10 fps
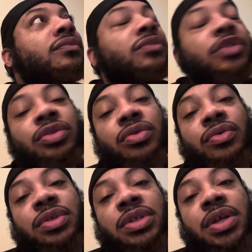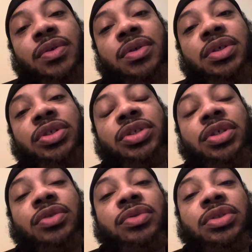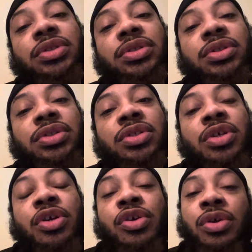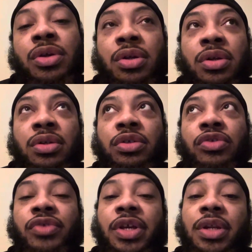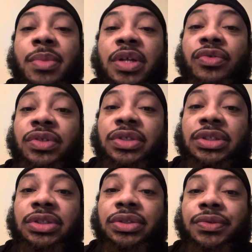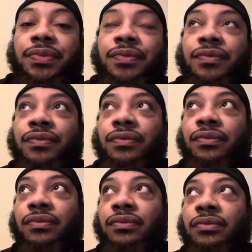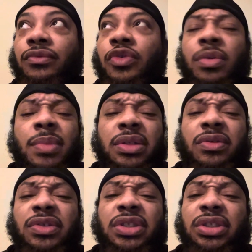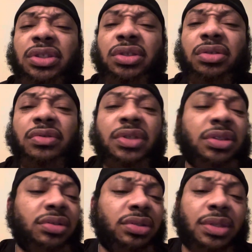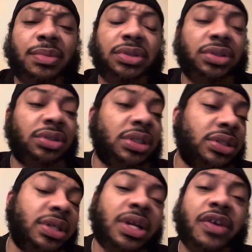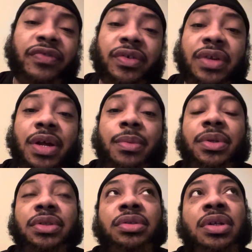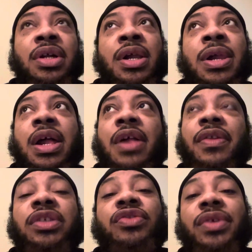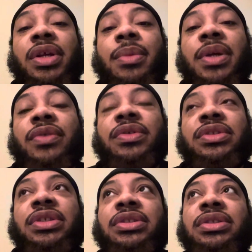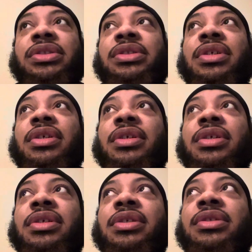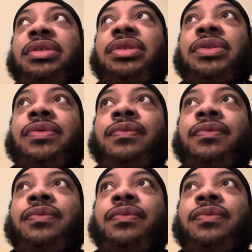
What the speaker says: So the title of this channel is Creating My 360. Or My 360 Creation, something like shit like that. I'll figure it out. But I think it's Creating My 360. And it's